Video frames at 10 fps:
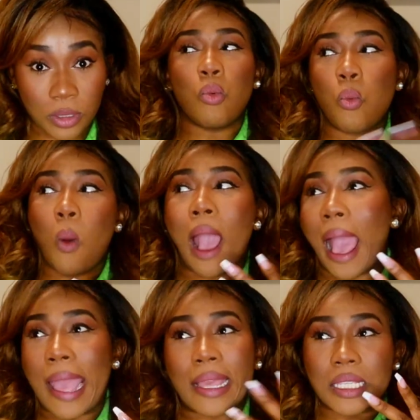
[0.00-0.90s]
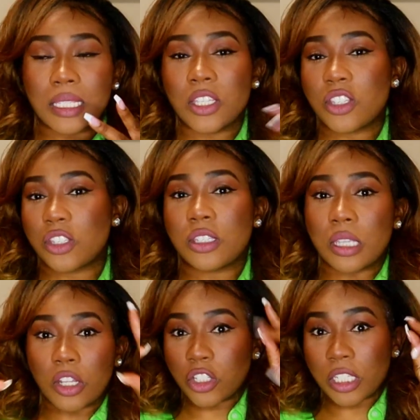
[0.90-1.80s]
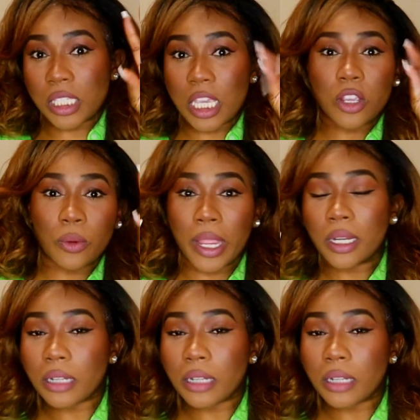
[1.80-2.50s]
Why is this such a secret?